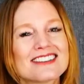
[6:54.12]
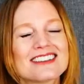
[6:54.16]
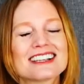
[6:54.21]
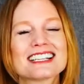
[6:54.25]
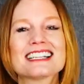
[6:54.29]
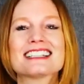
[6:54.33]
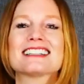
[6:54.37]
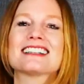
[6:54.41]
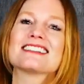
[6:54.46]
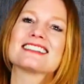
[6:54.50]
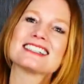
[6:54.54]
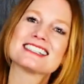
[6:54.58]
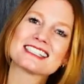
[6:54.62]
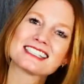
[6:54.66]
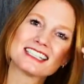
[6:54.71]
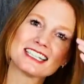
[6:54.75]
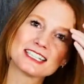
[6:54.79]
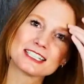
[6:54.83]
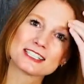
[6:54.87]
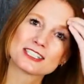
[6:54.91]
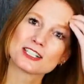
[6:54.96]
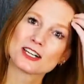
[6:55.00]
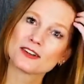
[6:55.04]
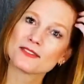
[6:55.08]
a look at the
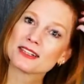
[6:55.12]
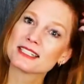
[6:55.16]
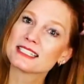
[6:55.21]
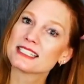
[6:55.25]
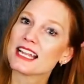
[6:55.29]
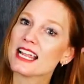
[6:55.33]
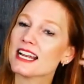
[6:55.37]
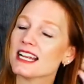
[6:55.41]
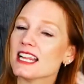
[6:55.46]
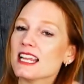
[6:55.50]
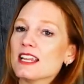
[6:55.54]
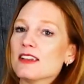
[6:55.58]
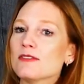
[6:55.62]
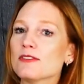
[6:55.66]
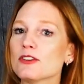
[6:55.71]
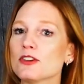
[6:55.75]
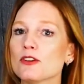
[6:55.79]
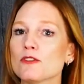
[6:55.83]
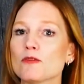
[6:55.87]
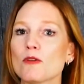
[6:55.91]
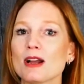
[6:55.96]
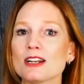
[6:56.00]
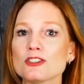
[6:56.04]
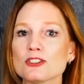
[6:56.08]
listing service. And if
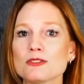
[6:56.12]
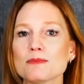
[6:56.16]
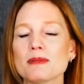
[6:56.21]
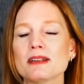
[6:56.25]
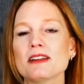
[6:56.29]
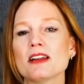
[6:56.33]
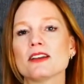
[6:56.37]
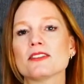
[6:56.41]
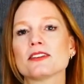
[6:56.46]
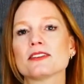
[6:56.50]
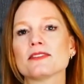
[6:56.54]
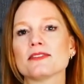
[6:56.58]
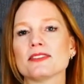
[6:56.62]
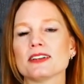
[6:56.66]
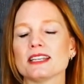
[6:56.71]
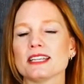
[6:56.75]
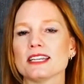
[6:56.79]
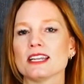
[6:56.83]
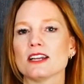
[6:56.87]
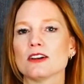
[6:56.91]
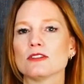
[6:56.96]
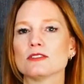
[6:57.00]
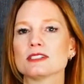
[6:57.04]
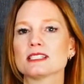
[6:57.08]
you've watched my other
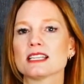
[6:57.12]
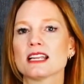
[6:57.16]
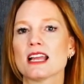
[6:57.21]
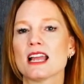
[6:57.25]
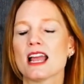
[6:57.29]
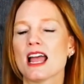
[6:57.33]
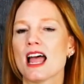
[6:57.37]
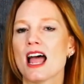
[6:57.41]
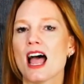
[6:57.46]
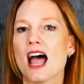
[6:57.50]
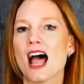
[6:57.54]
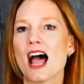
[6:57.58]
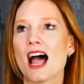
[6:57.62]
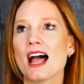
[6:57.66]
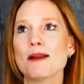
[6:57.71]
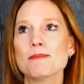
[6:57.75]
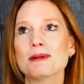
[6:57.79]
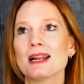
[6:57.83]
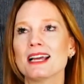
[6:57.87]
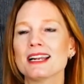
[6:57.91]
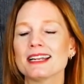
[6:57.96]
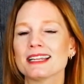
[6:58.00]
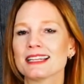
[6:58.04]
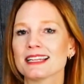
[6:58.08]
videos, I'm
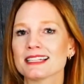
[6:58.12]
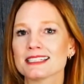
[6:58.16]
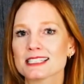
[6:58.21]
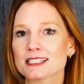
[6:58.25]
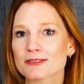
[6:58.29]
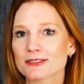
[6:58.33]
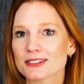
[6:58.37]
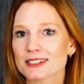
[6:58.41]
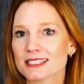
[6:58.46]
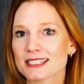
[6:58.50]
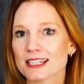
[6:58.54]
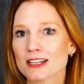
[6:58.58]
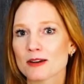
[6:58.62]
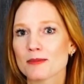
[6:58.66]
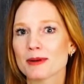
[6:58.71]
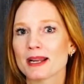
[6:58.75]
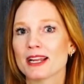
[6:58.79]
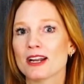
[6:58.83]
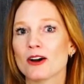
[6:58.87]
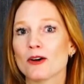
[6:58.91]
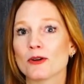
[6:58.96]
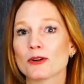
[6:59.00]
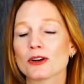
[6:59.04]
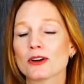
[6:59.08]
not against for sale
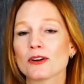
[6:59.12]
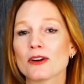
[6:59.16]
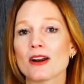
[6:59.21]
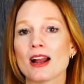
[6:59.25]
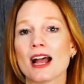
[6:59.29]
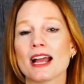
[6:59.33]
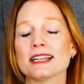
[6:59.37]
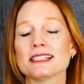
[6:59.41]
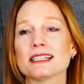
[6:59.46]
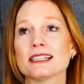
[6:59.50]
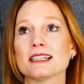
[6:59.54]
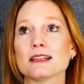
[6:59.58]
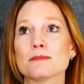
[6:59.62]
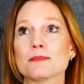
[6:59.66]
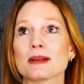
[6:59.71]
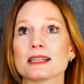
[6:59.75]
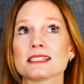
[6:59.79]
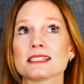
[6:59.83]
by owner. I did it